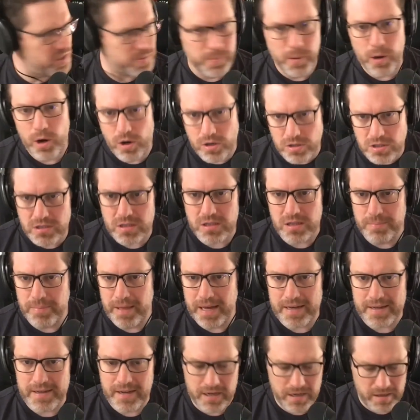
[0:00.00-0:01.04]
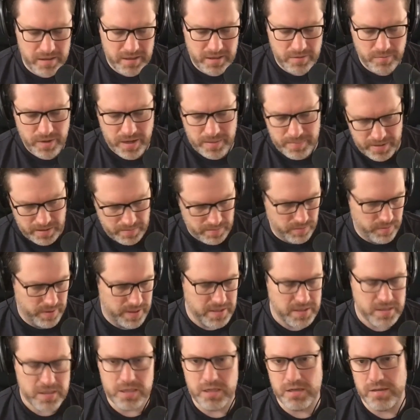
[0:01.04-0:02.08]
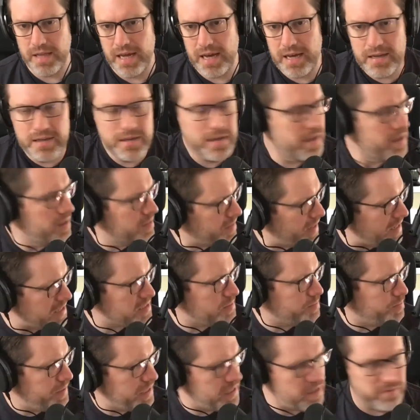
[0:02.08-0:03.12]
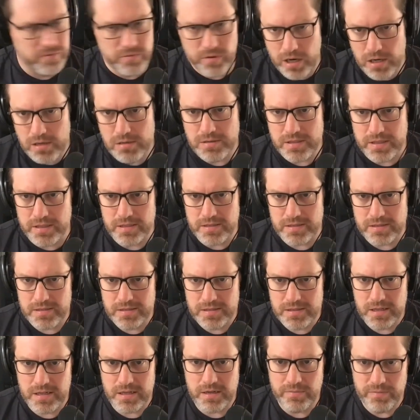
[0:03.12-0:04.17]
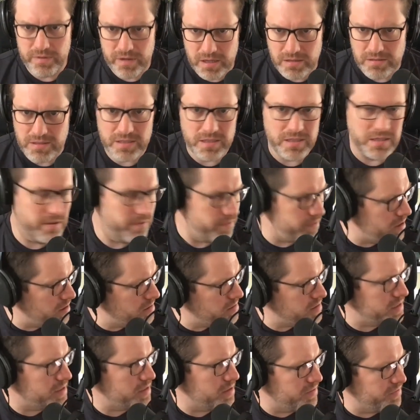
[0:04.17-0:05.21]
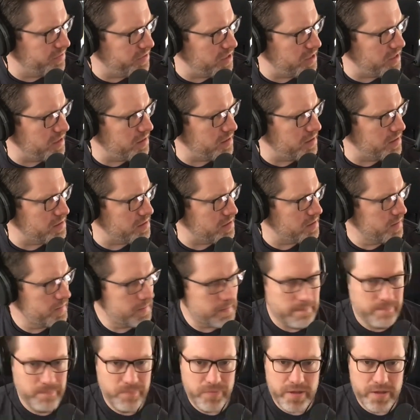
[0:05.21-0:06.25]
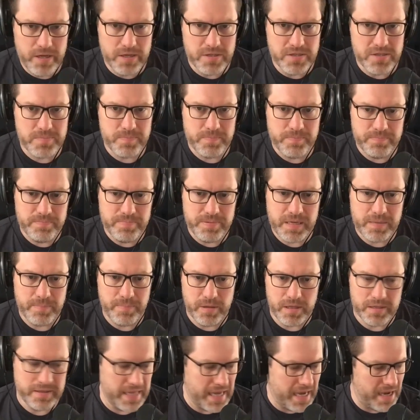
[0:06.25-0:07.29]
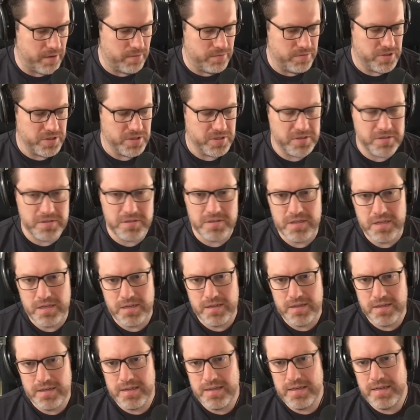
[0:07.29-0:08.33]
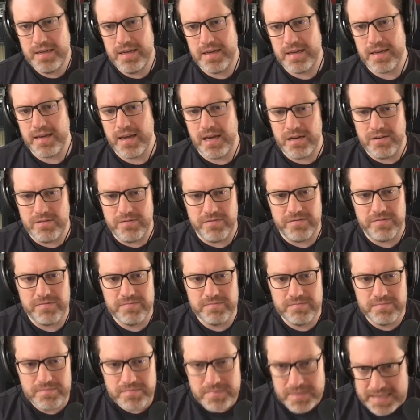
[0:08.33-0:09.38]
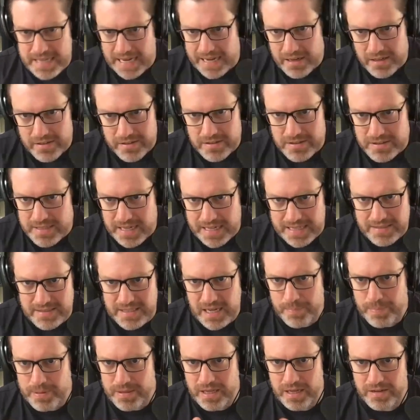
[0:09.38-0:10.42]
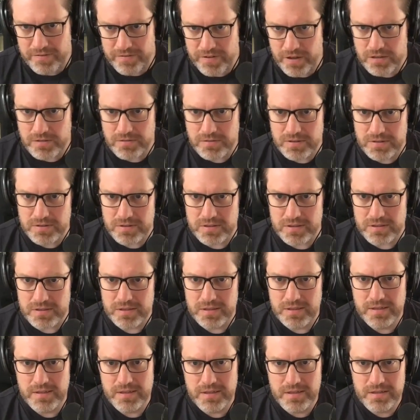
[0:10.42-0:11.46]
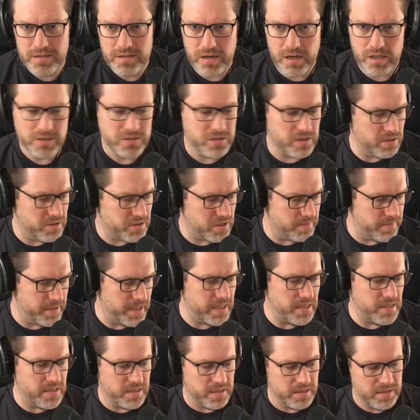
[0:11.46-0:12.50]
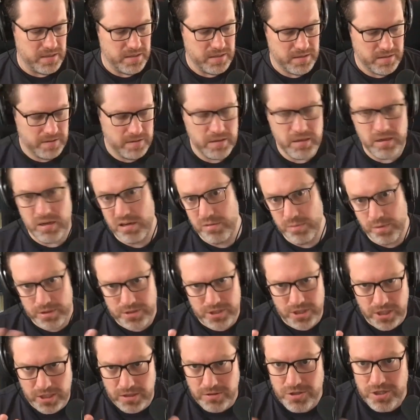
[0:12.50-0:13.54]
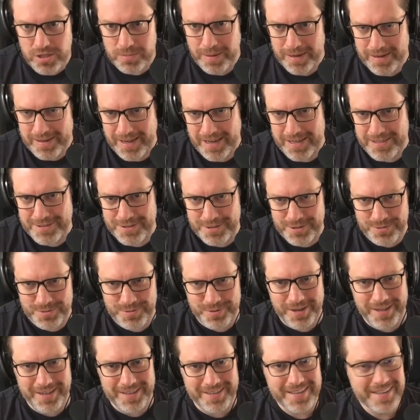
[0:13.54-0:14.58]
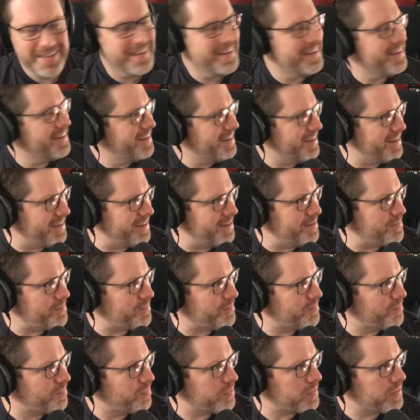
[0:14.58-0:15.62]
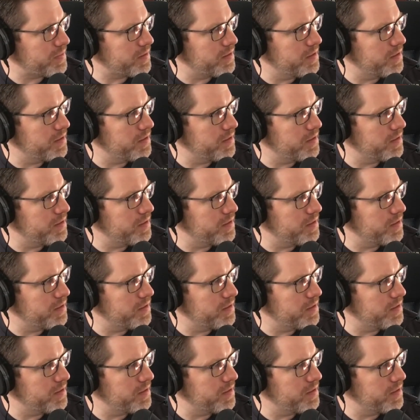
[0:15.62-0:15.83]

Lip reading: sports club, that kind of thing where people went to. And that's been eroded and eroded over the years, as people now just are kind of sat tapping their phones on social media, or watching YouTube, I guess, as well, and